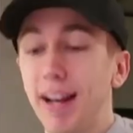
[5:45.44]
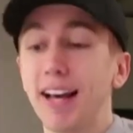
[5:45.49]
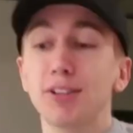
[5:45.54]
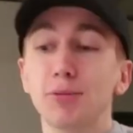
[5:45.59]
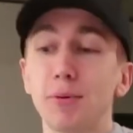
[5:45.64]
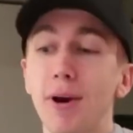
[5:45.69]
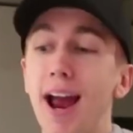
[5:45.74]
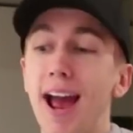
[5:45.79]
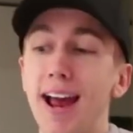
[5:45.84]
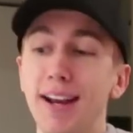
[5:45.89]
But
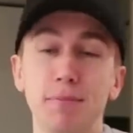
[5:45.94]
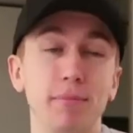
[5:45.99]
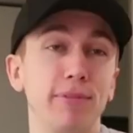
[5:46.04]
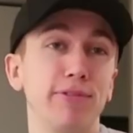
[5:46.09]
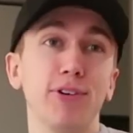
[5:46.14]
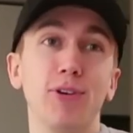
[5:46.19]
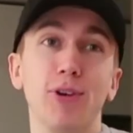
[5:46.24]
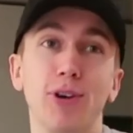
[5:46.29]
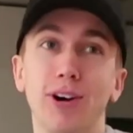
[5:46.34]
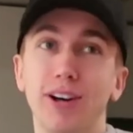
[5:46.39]
that's where I had him
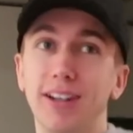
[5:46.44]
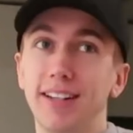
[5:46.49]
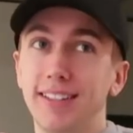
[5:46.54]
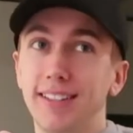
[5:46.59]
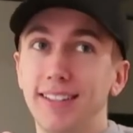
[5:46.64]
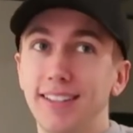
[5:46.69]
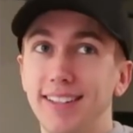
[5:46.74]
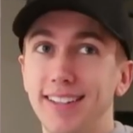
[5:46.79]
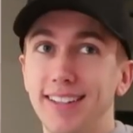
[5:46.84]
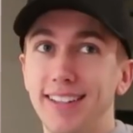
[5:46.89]
before.
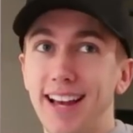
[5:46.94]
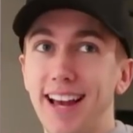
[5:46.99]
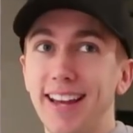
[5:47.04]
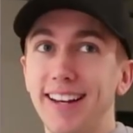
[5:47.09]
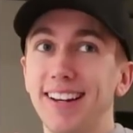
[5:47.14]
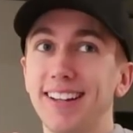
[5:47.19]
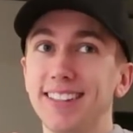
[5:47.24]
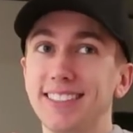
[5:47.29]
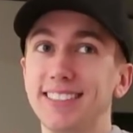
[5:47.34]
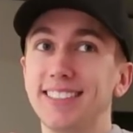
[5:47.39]
I
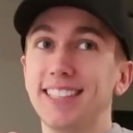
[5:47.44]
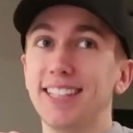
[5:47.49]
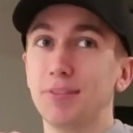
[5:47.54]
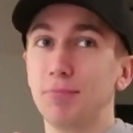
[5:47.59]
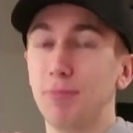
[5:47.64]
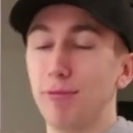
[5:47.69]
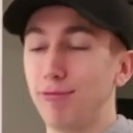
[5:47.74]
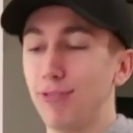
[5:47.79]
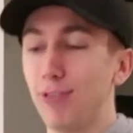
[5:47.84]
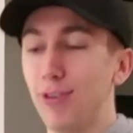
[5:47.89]
had Lux.
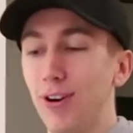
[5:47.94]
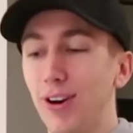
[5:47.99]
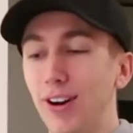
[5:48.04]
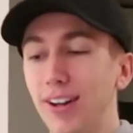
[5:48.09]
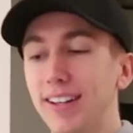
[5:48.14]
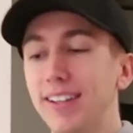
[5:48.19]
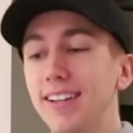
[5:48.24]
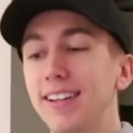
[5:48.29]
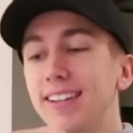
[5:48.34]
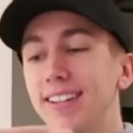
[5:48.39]
Oh, just a
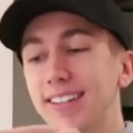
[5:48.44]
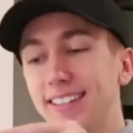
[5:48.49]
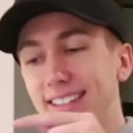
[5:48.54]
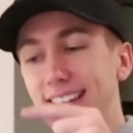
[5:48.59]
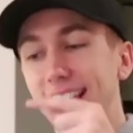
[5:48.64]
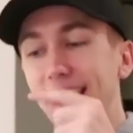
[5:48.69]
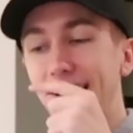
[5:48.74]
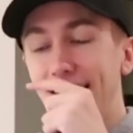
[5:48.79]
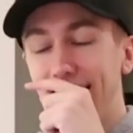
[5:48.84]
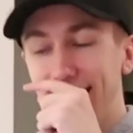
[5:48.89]
different order. Oh, yeah,
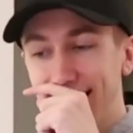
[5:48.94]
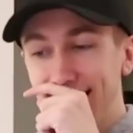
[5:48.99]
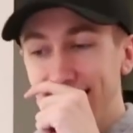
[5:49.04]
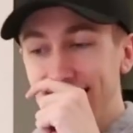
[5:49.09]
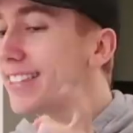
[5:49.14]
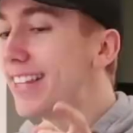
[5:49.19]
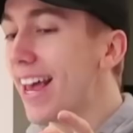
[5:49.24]
okay. Yeah.